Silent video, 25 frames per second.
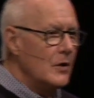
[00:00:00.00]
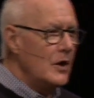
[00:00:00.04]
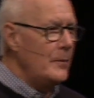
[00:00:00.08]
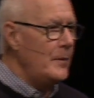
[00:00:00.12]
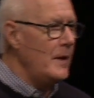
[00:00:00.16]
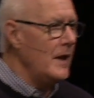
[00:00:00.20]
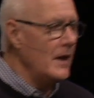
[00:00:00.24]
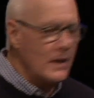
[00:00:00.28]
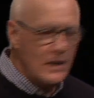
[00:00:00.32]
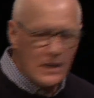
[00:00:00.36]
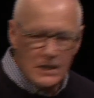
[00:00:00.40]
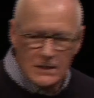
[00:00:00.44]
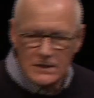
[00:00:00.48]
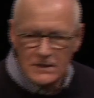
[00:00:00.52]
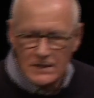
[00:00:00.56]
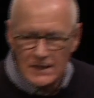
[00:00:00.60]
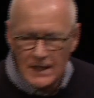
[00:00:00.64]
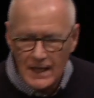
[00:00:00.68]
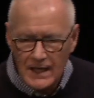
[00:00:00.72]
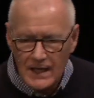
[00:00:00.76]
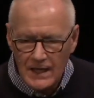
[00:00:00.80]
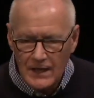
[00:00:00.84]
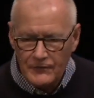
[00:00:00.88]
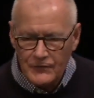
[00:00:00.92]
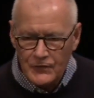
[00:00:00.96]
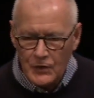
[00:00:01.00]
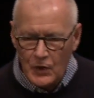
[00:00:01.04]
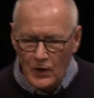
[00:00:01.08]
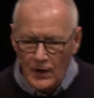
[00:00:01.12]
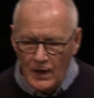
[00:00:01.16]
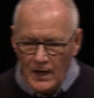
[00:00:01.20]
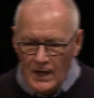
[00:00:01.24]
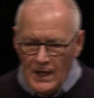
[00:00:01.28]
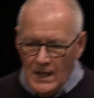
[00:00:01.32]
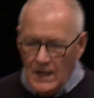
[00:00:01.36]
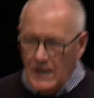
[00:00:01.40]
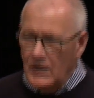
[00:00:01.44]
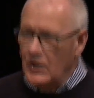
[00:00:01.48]
Would it be a good thing if
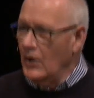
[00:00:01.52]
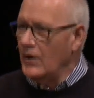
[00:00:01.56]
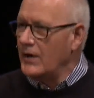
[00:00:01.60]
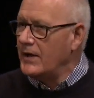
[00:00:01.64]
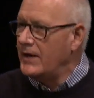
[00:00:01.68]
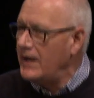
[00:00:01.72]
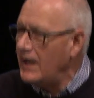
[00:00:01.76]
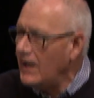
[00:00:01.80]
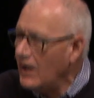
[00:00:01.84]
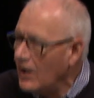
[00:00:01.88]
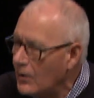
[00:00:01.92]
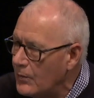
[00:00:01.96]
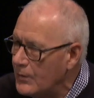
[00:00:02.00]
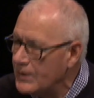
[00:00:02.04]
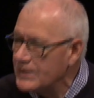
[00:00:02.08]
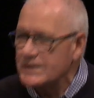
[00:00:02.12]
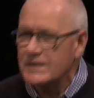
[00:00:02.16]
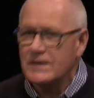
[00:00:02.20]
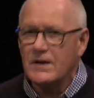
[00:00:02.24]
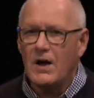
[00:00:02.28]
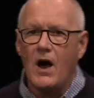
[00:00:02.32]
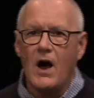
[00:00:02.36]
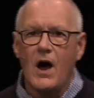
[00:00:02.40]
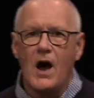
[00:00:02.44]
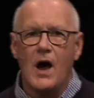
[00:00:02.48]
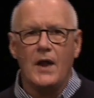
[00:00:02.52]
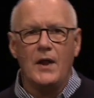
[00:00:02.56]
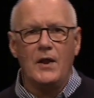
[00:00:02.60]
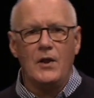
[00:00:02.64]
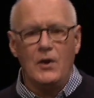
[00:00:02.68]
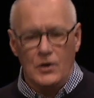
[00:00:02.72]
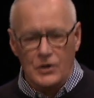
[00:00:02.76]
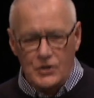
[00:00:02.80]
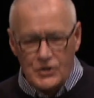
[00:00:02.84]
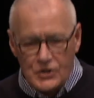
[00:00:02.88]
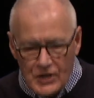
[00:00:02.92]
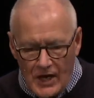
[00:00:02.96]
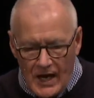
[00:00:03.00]
your, your guilt was gone and
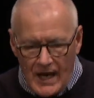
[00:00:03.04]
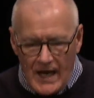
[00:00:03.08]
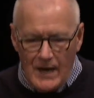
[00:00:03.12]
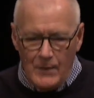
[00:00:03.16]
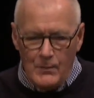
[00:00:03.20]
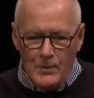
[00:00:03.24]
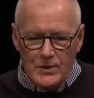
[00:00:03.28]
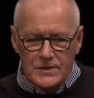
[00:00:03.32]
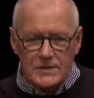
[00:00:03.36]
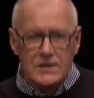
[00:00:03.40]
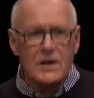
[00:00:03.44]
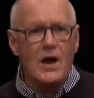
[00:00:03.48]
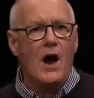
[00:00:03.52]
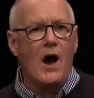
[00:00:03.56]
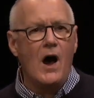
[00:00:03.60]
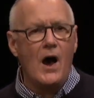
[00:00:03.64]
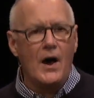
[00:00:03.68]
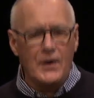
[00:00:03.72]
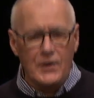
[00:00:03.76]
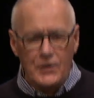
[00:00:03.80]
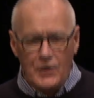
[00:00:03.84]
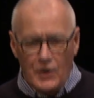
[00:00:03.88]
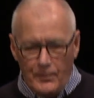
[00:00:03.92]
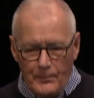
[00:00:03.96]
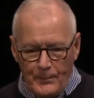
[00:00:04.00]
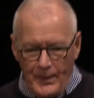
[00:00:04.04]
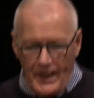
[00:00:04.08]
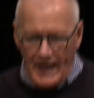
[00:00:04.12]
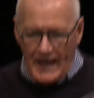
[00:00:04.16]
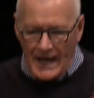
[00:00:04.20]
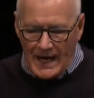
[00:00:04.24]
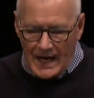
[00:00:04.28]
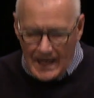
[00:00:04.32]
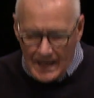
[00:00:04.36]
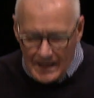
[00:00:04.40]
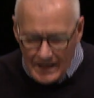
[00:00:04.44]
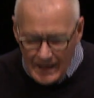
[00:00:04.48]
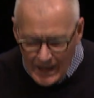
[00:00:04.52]
your shame was gone and your
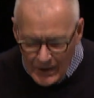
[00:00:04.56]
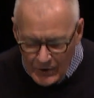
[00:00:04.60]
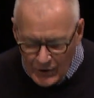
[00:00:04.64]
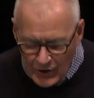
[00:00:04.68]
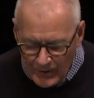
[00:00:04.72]
pain,